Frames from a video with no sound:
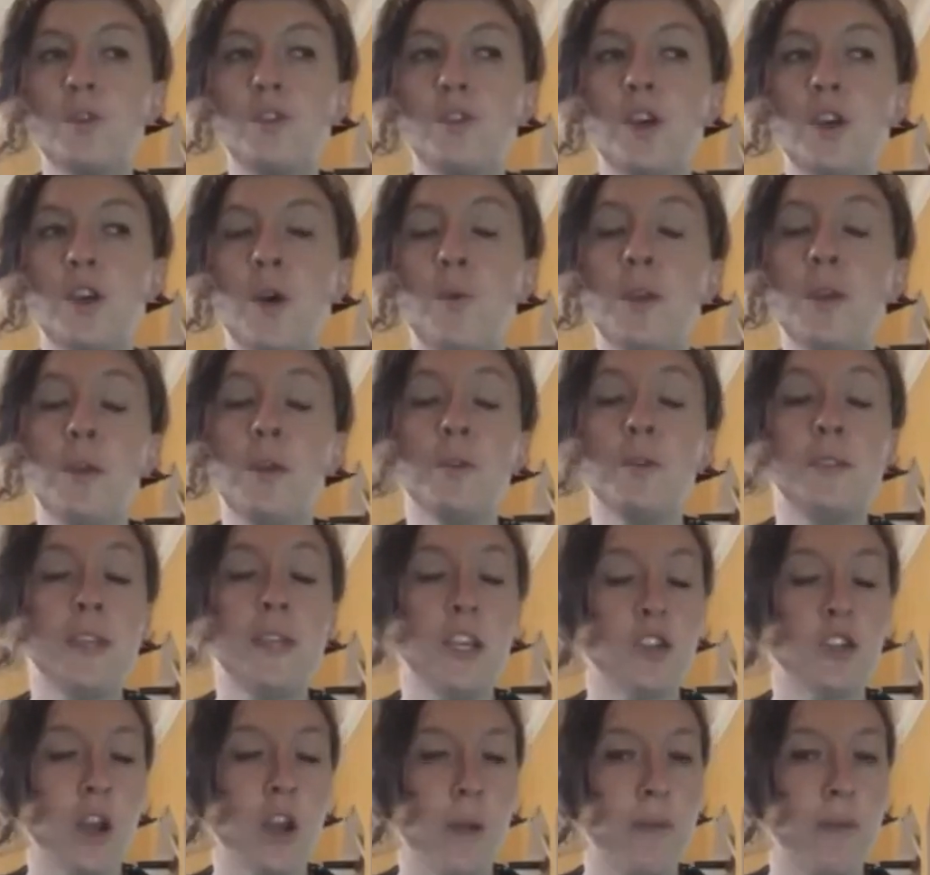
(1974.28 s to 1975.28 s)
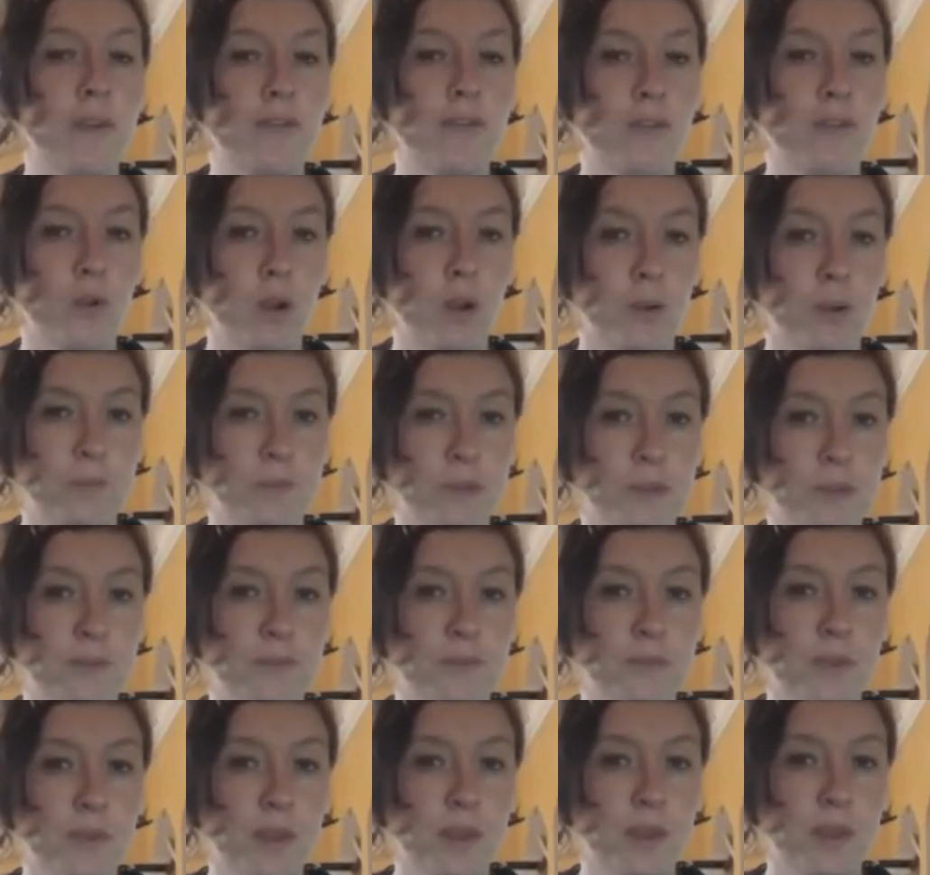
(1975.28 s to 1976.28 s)
when you say trauma-informed,
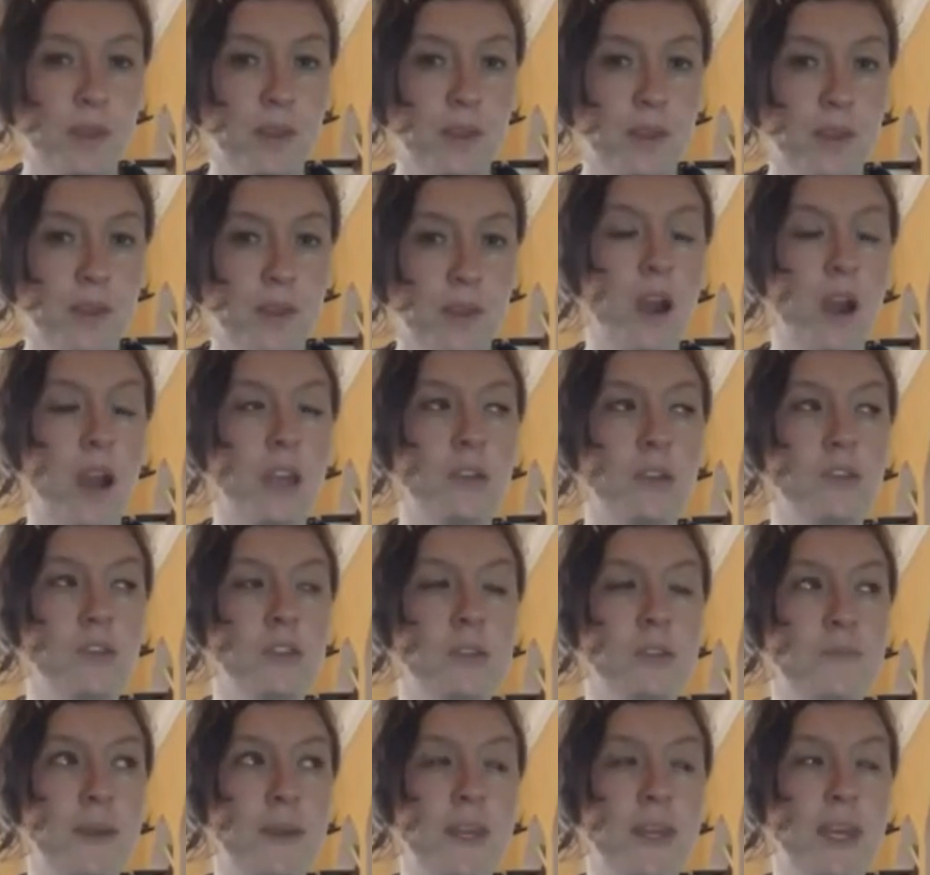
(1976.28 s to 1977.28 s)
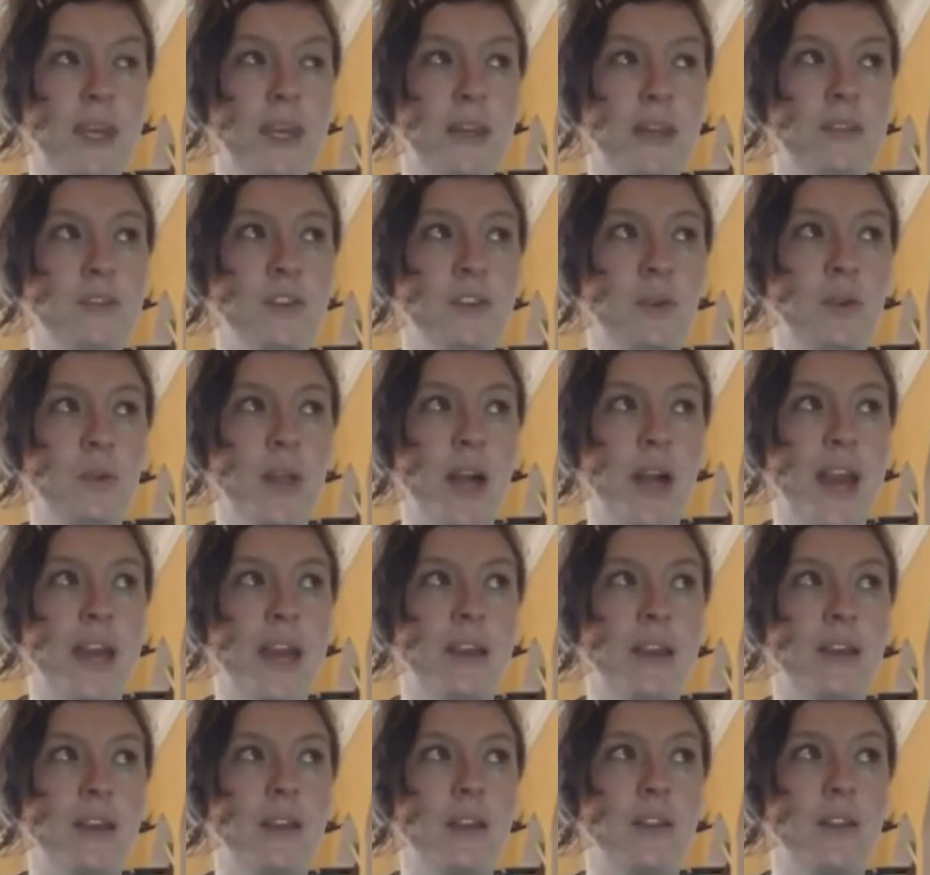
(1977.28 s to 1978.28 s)
are you speaking to
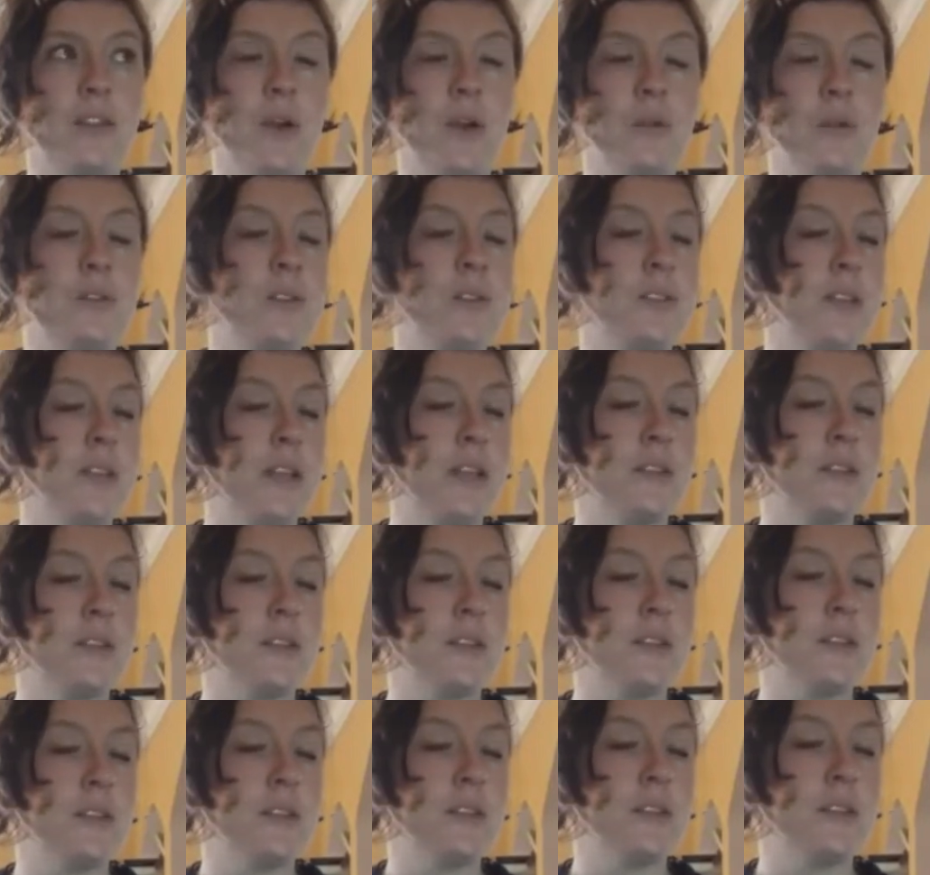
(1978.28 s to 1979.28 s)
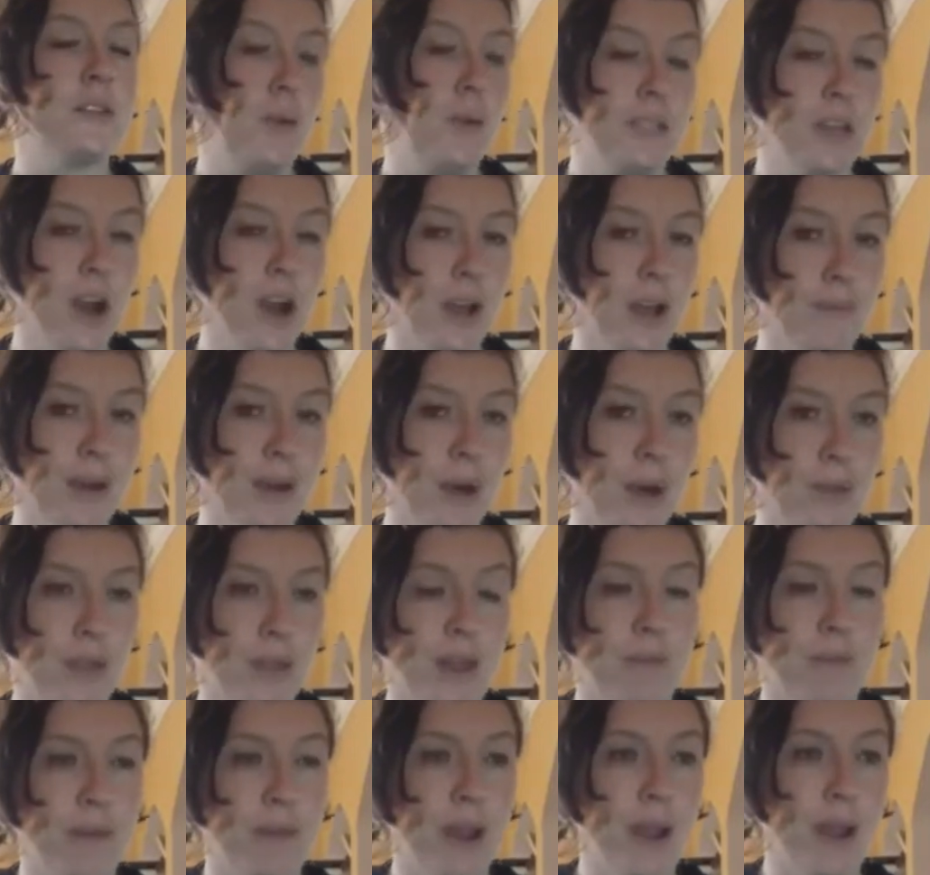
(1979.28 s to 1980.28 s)
like those 6 that when we talk about
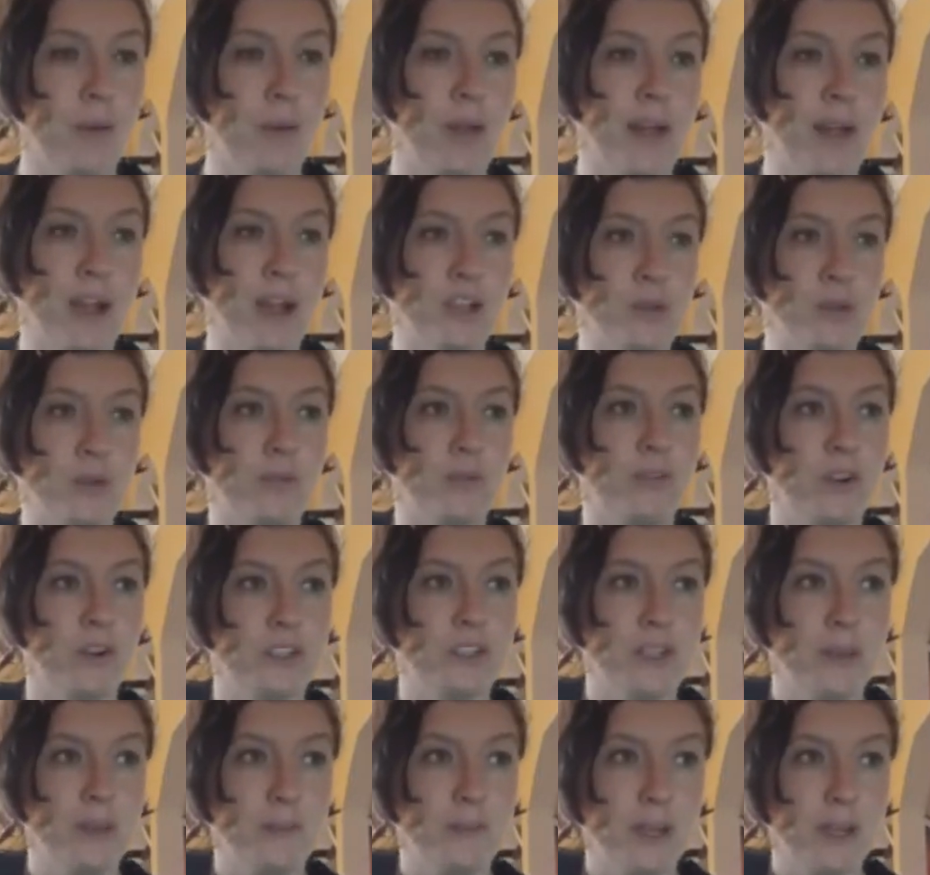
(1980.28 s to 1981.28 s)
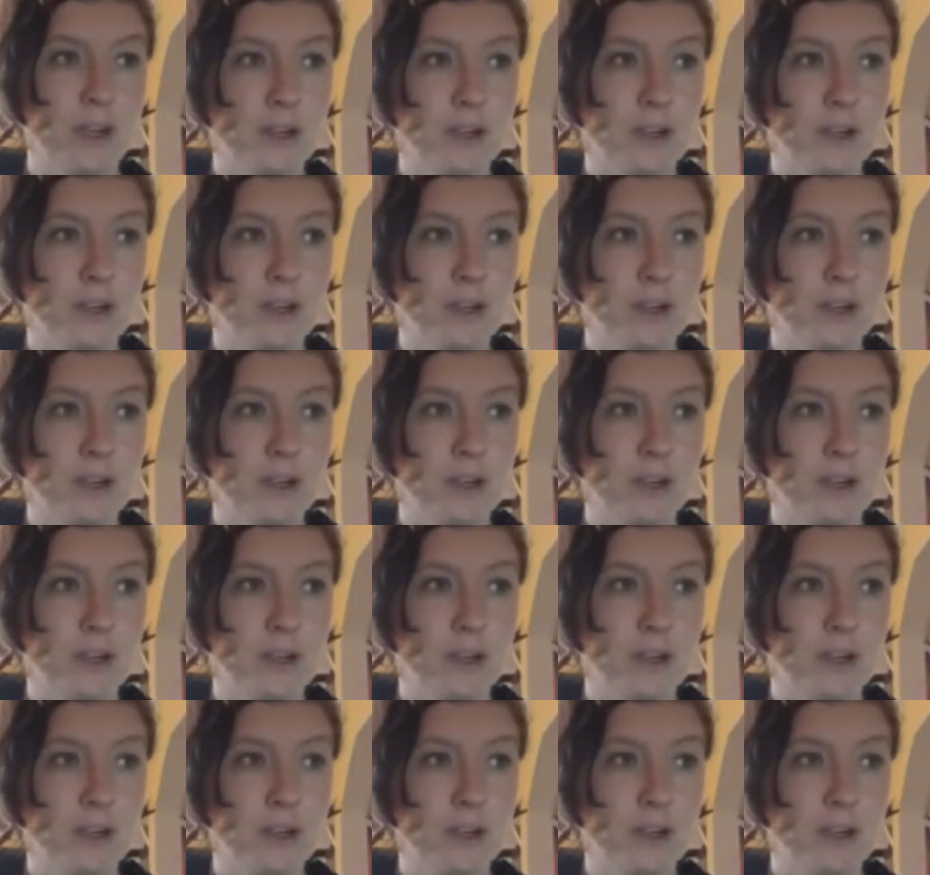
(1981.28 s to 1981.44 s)
them, and I will actually refer to them here in a